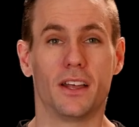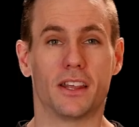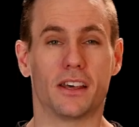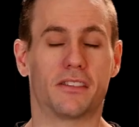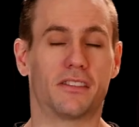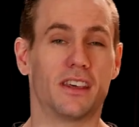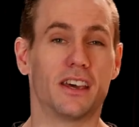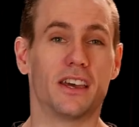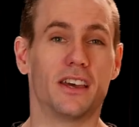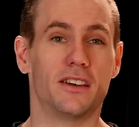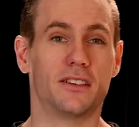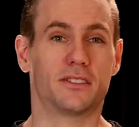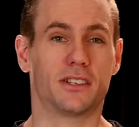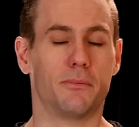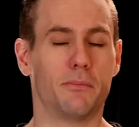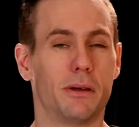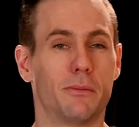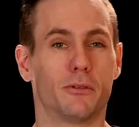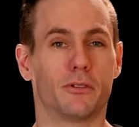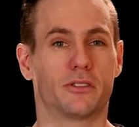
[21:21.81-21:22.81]
The thing is,
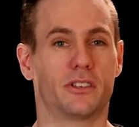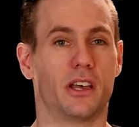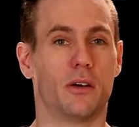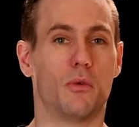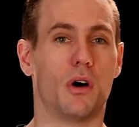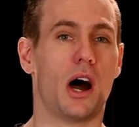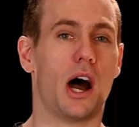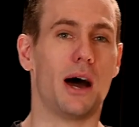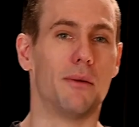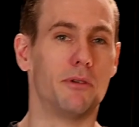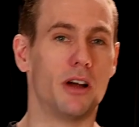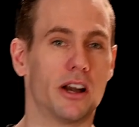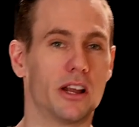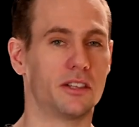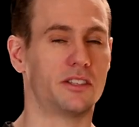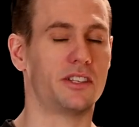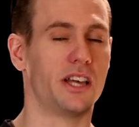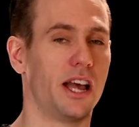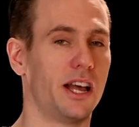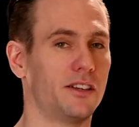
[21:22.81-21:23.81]
some people say, well, I'm not a
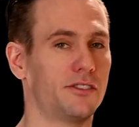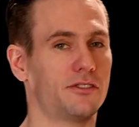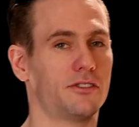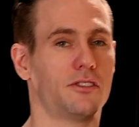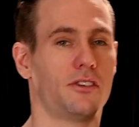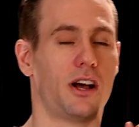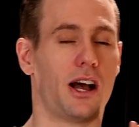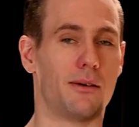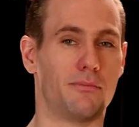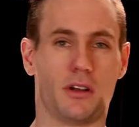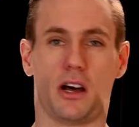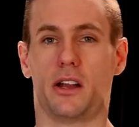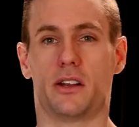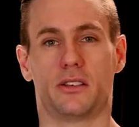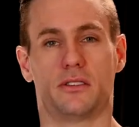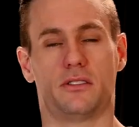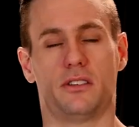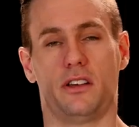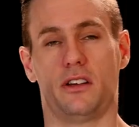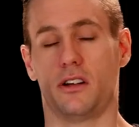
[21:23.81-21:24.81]
dancer, I'm not a
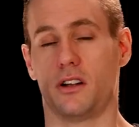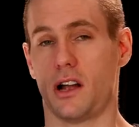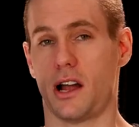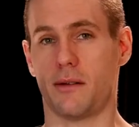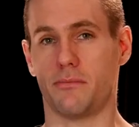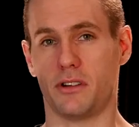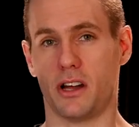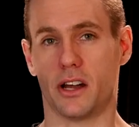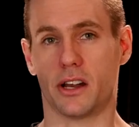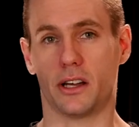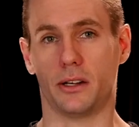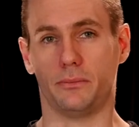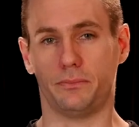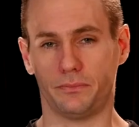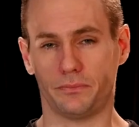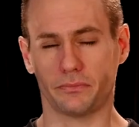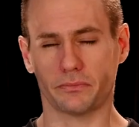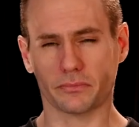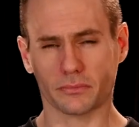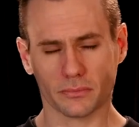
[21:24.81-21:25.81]
singer, I'm not an
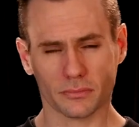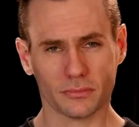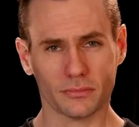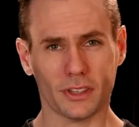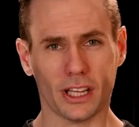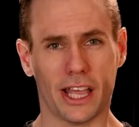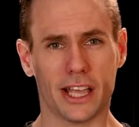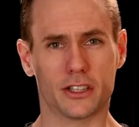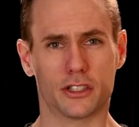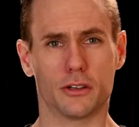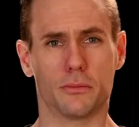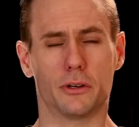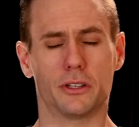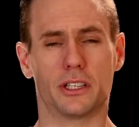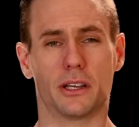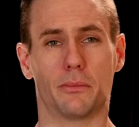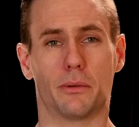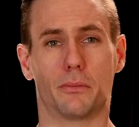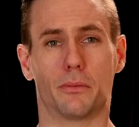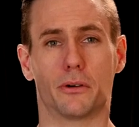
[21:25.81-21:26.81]
exuberant
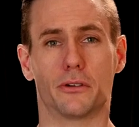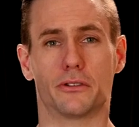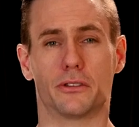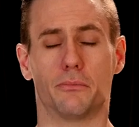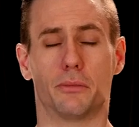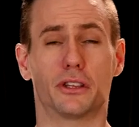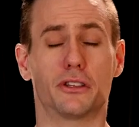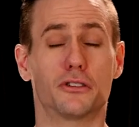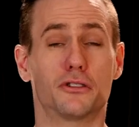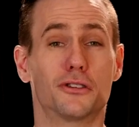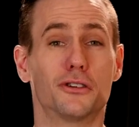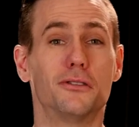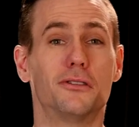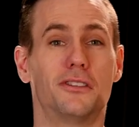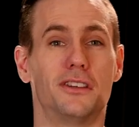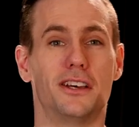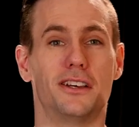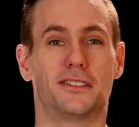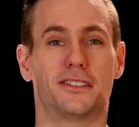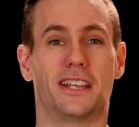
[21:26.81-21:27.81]
type of person. But the
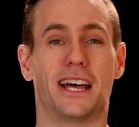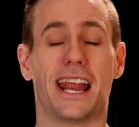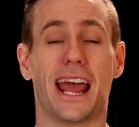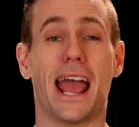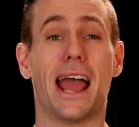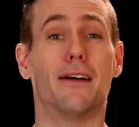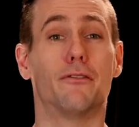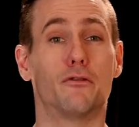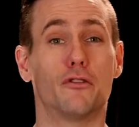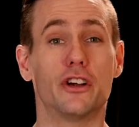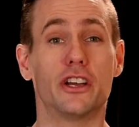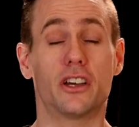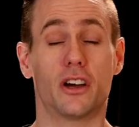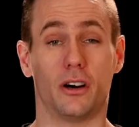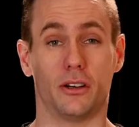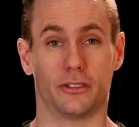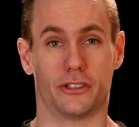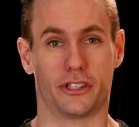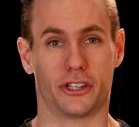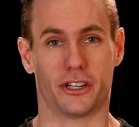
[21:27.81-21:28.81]
truth is that every
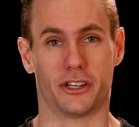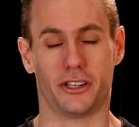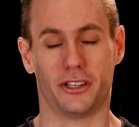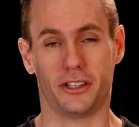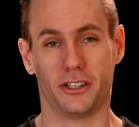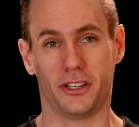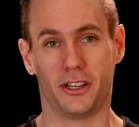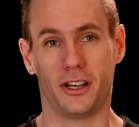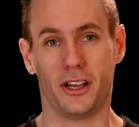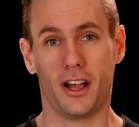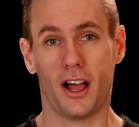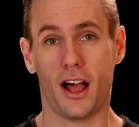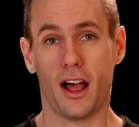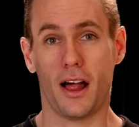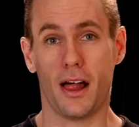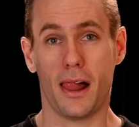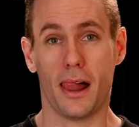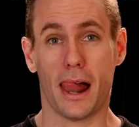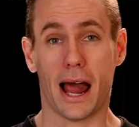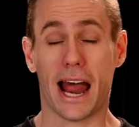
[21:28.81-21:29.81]
culture
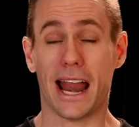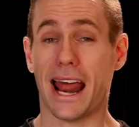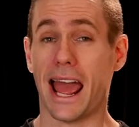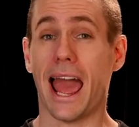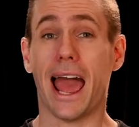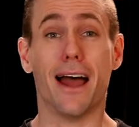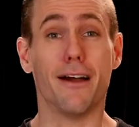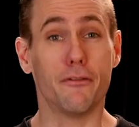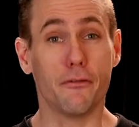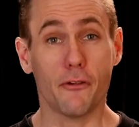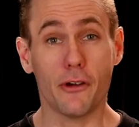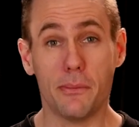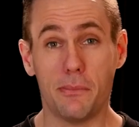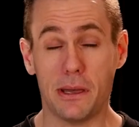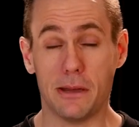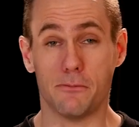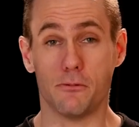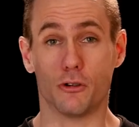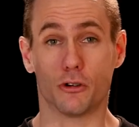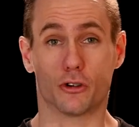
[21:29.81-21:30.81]
and every
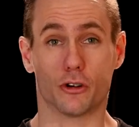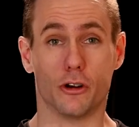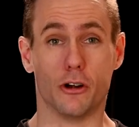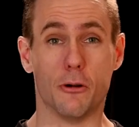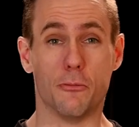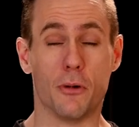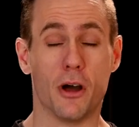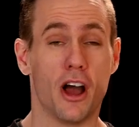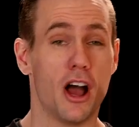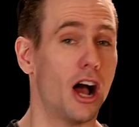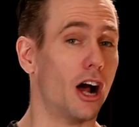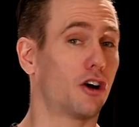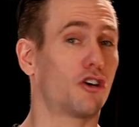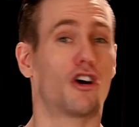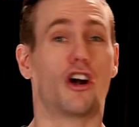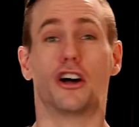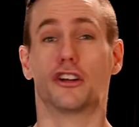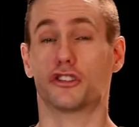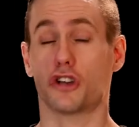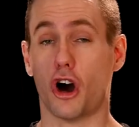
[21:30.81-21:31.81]
people group
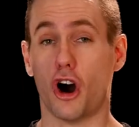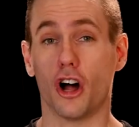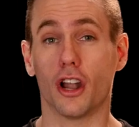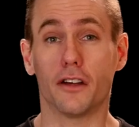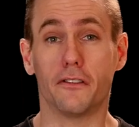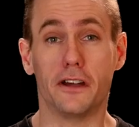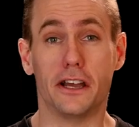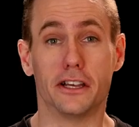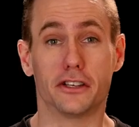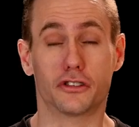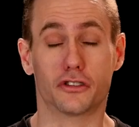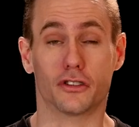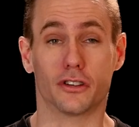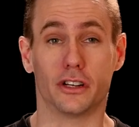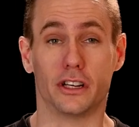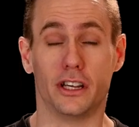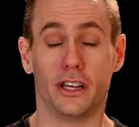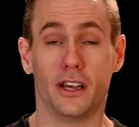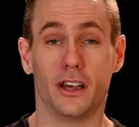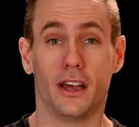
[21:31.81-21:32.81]
across all of
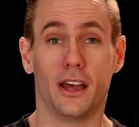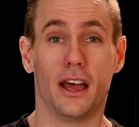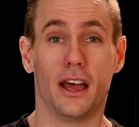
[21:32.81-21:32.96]
history